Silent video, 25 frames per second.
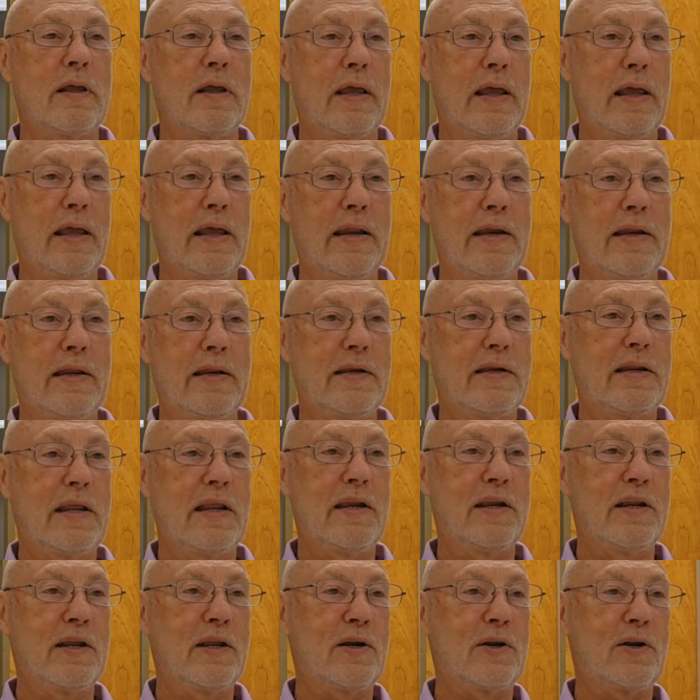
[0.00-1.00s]
and it
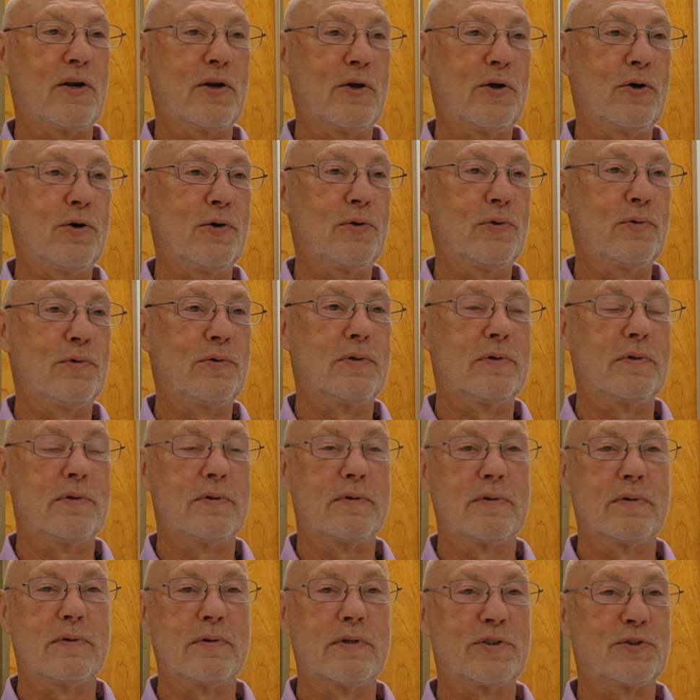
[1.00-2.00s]
didn't include
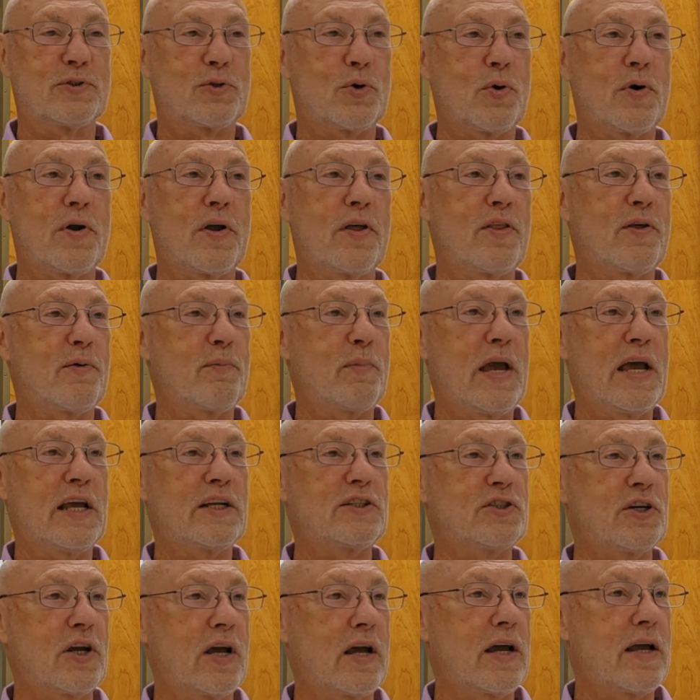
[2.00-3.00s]
the story of the
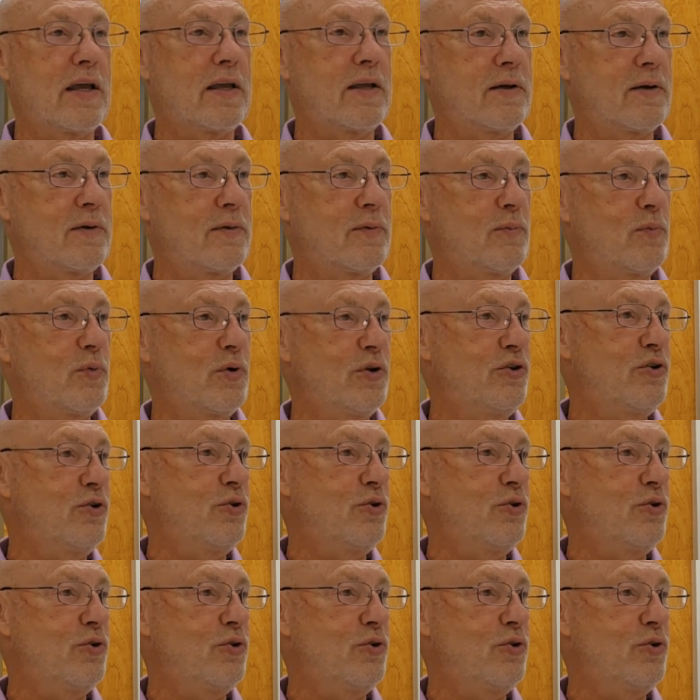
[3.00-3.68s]
Magi, would